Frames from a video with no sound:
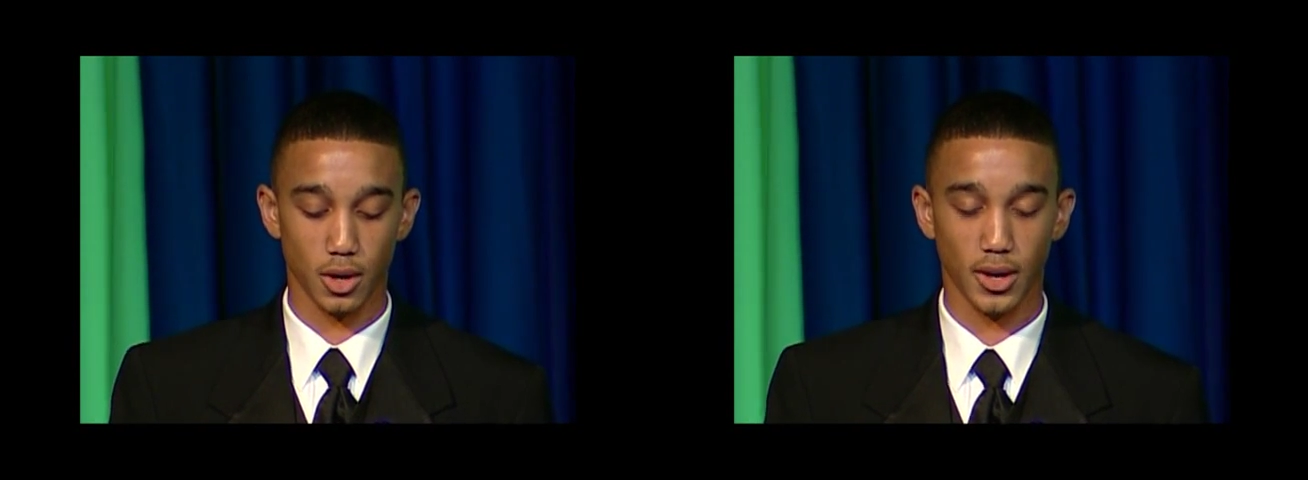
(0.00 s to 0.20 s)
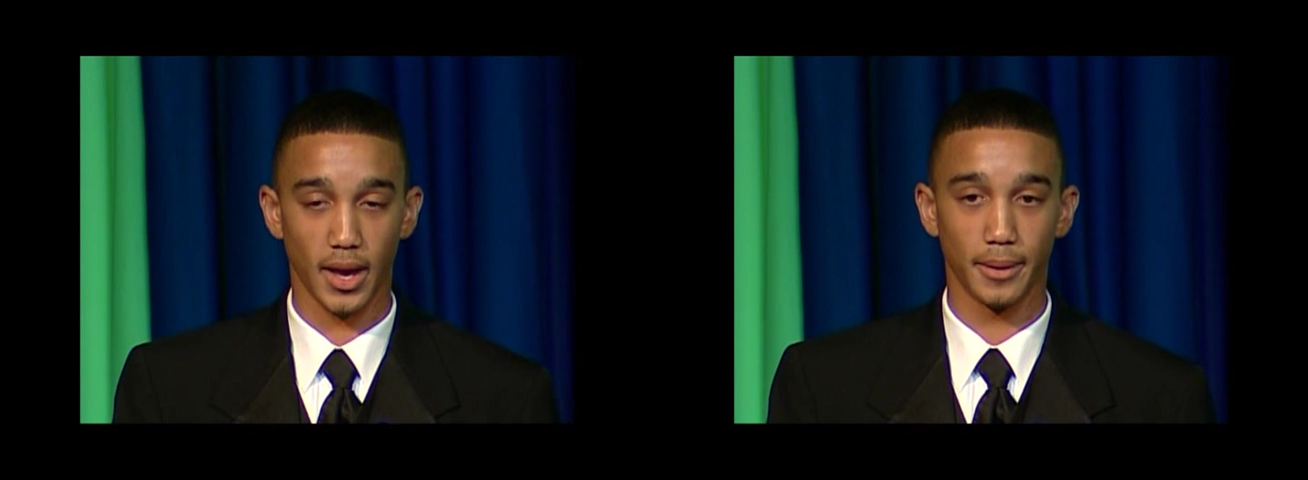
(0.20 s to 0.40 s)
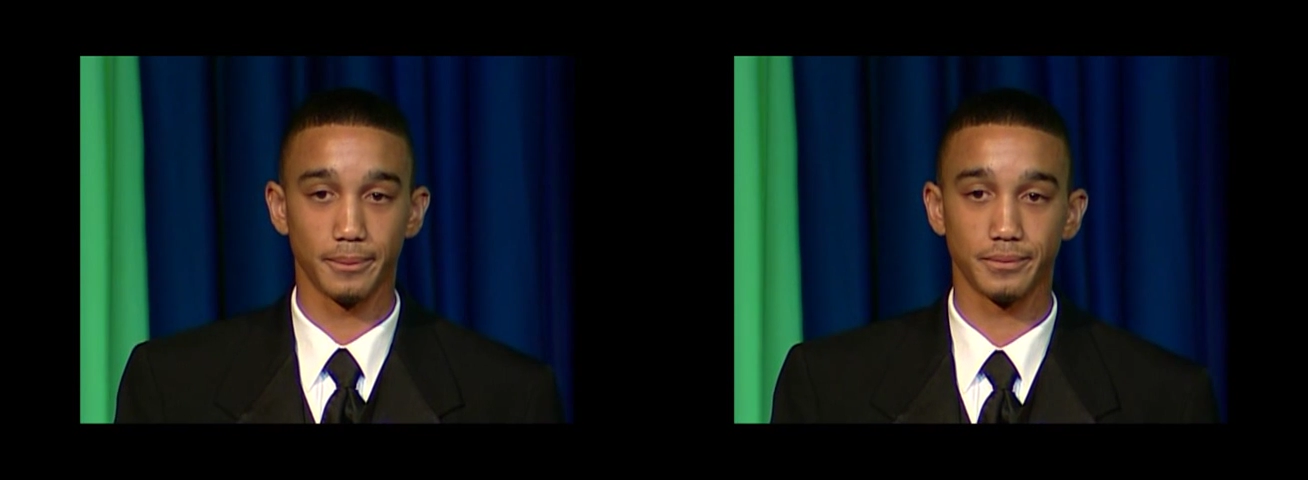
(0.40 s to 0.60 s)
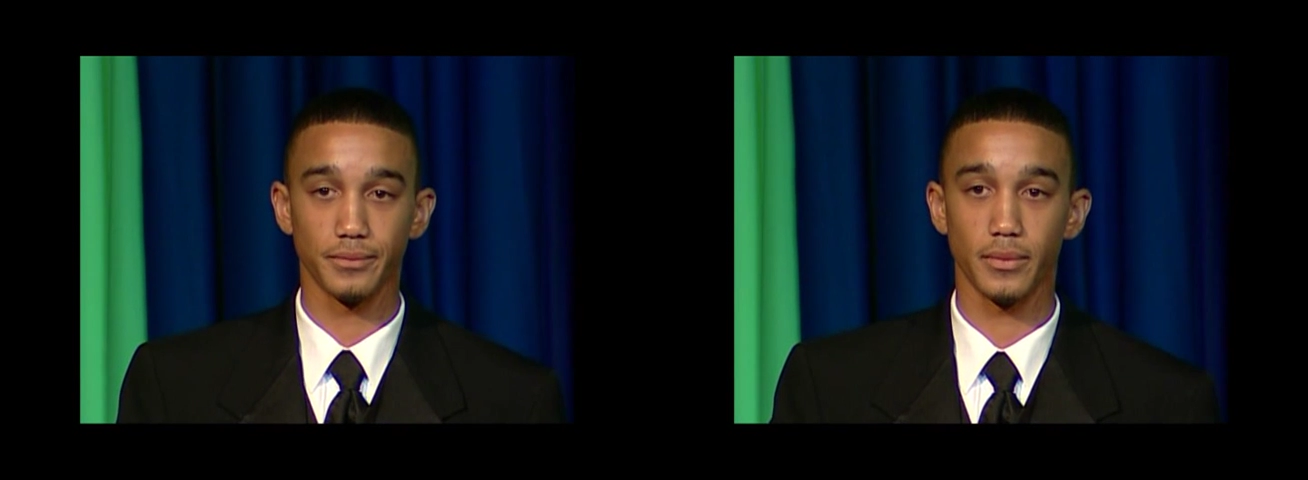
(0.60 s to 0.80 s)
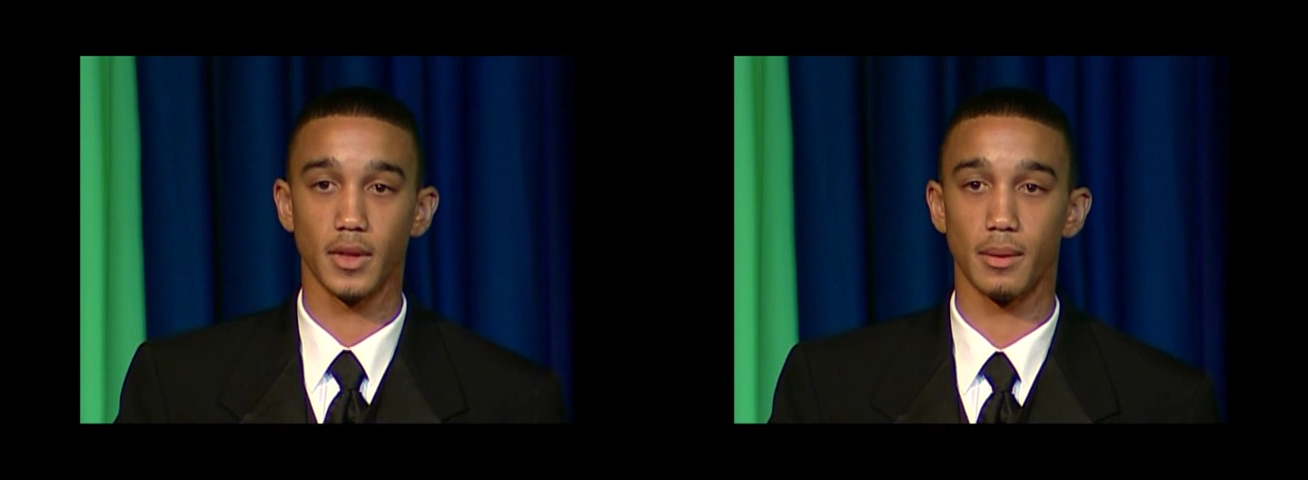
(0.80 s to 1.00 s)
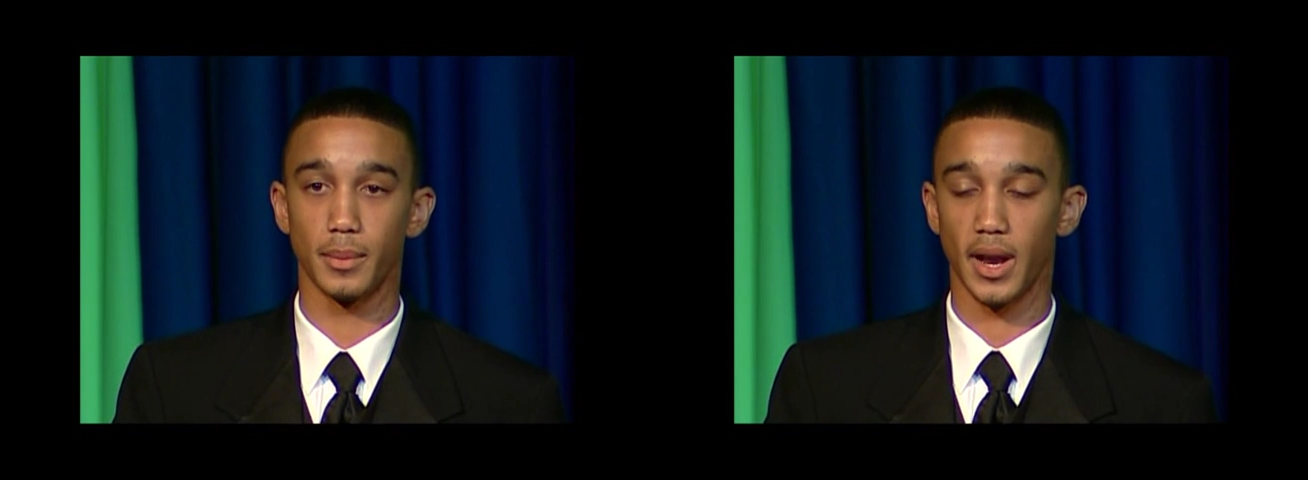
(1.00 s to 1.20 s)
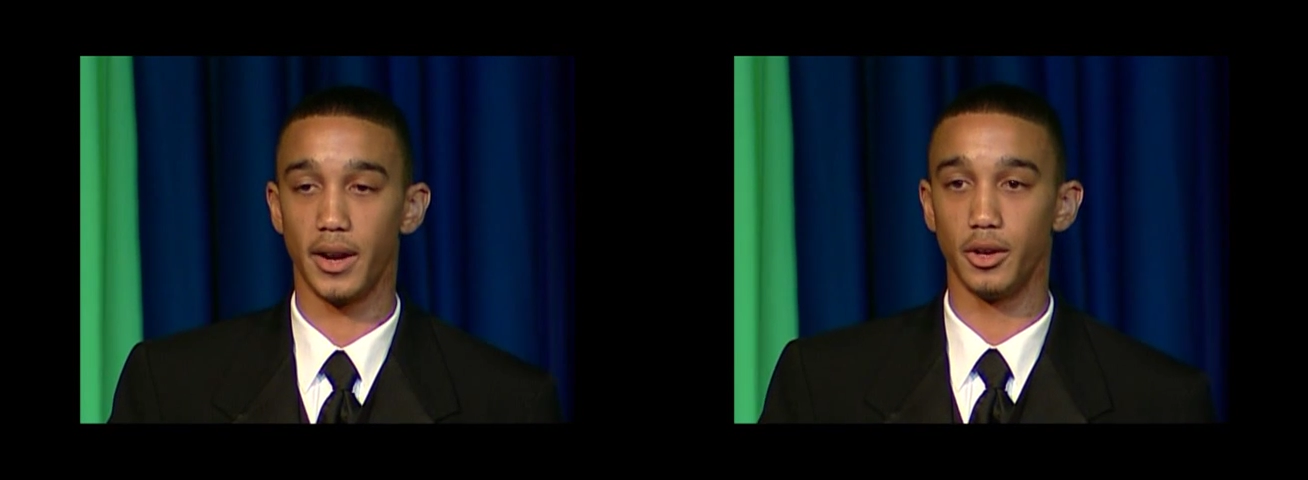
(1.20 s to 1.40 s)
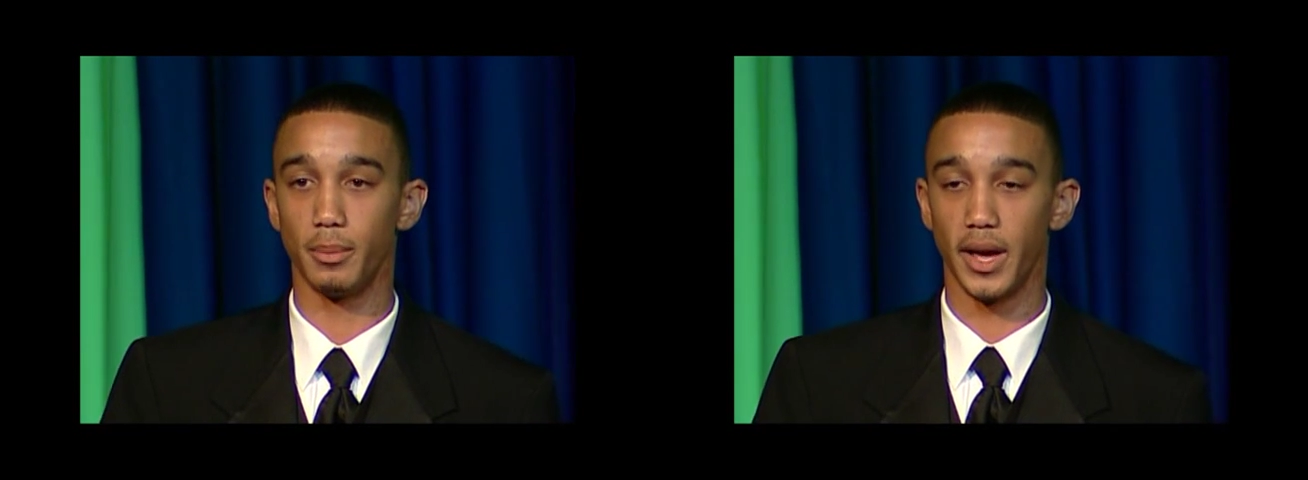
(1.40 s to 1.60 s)
okay, but I
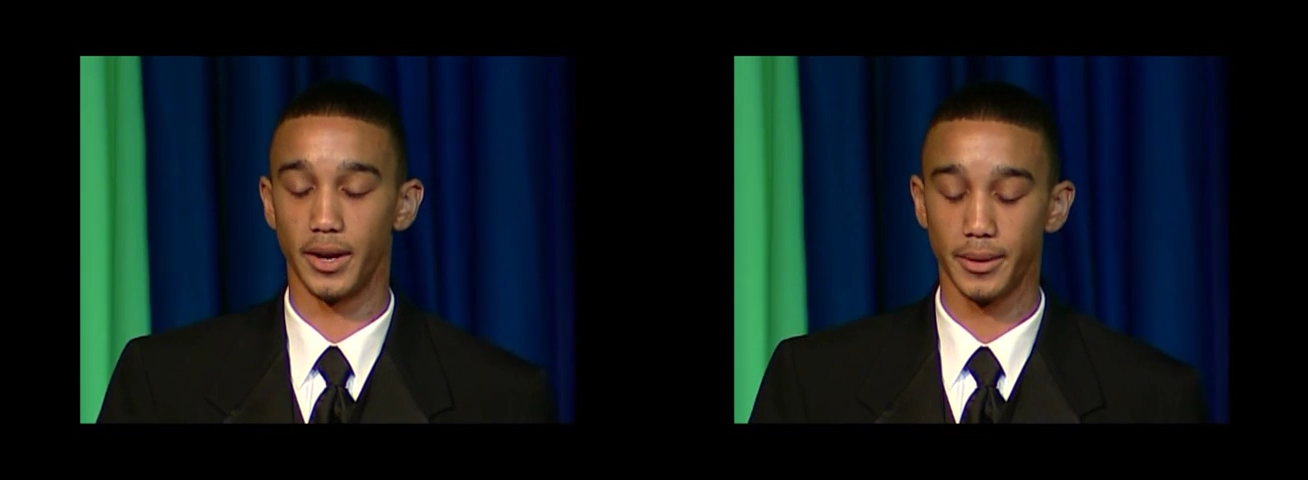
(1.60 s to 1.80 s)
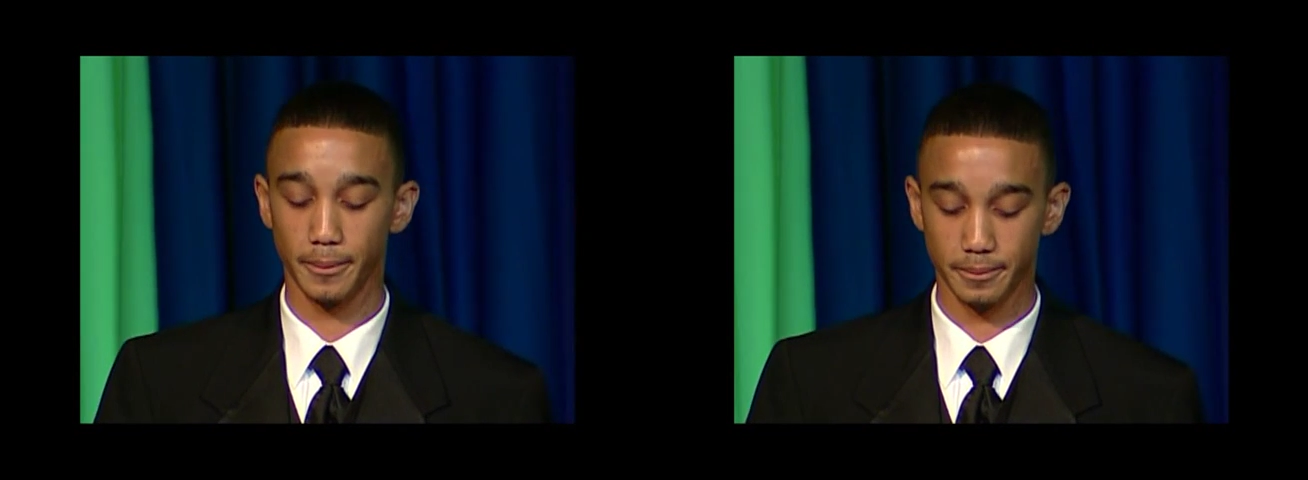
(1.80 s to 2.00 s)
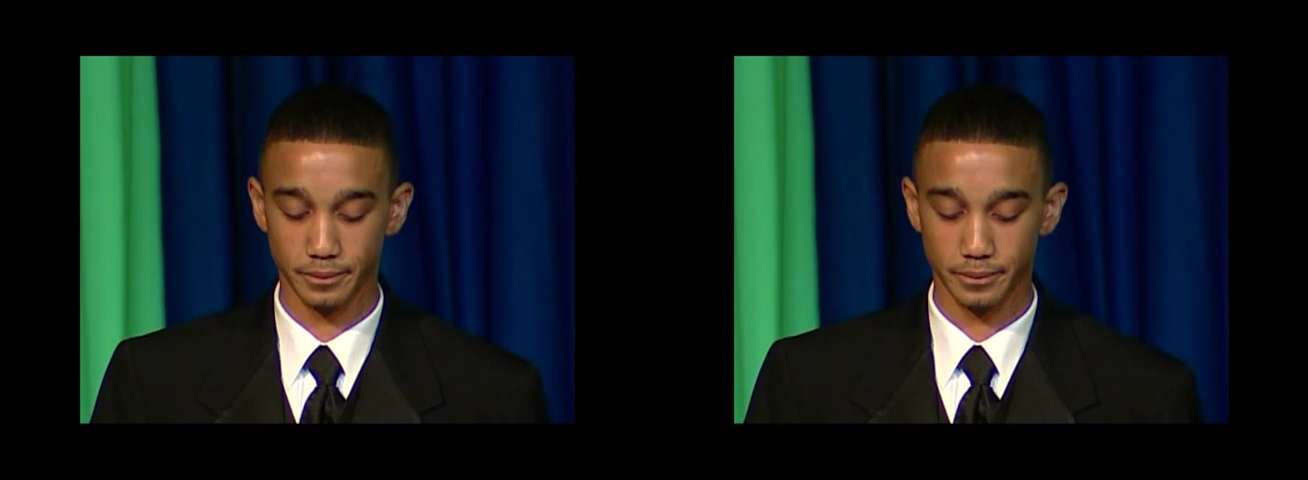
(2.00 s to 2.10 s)
knew better.